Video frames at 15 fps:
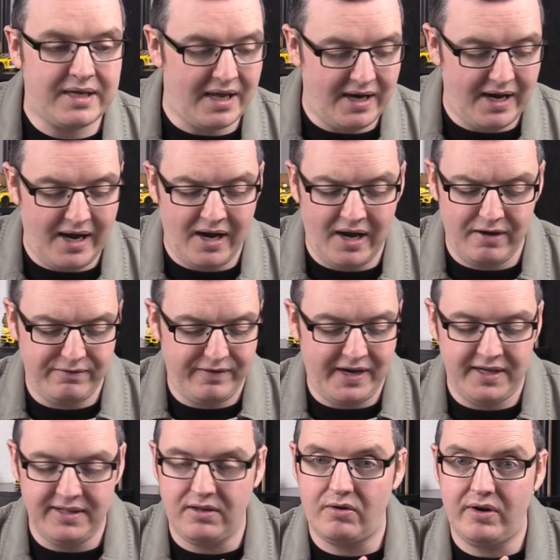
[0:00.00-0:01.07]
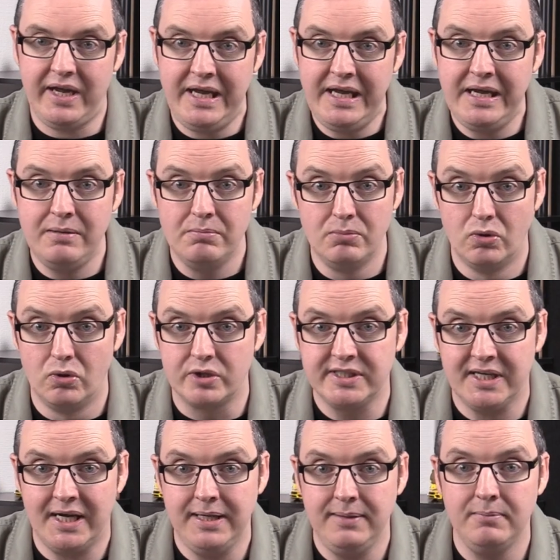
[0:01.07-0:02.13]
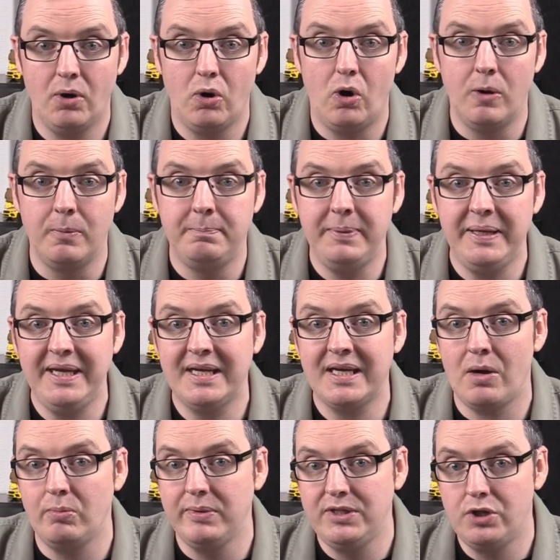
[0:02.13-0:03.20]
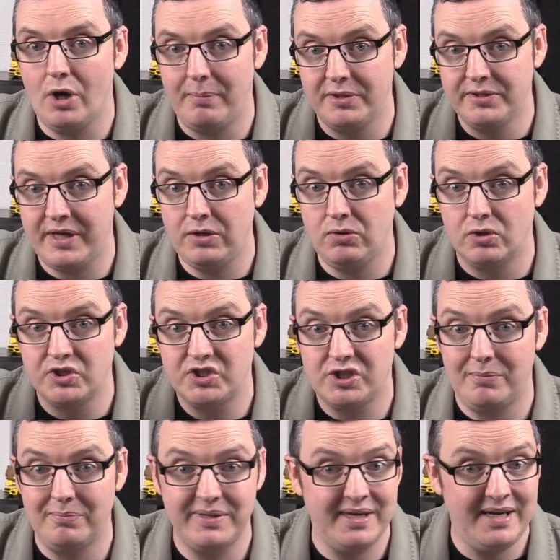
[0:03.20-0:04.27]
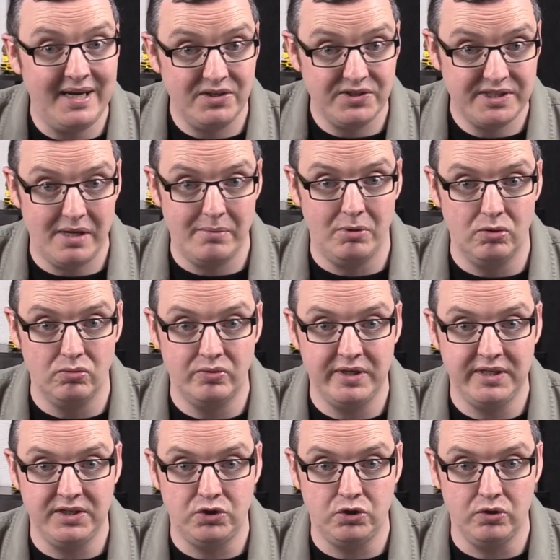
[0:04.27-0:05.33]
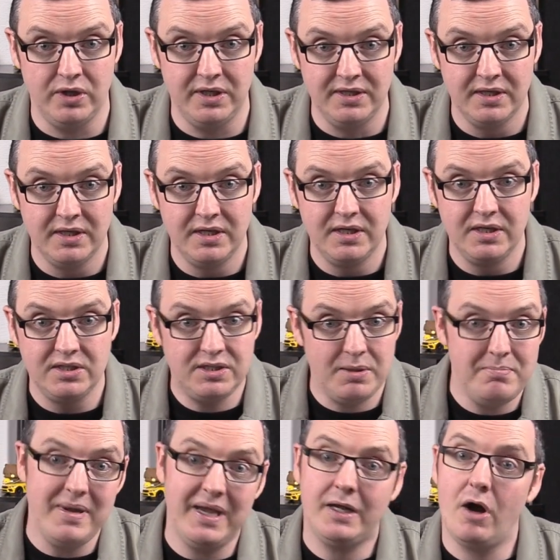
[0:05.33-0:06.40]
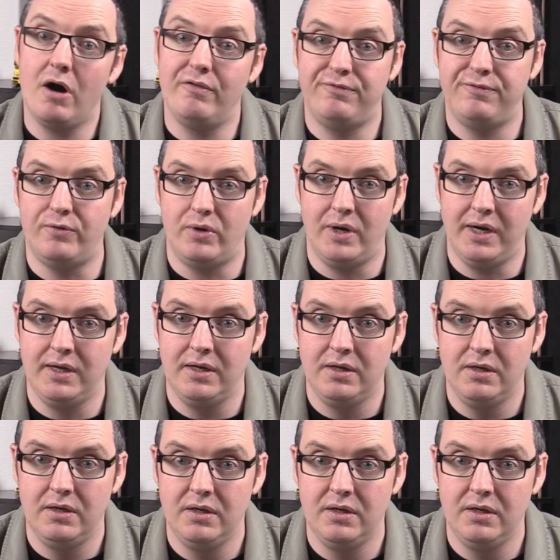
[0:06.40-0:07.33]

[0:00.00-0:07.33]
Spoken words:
Can I have either A, more time, or B, can we double down on something else that I'm already doing to make up for it?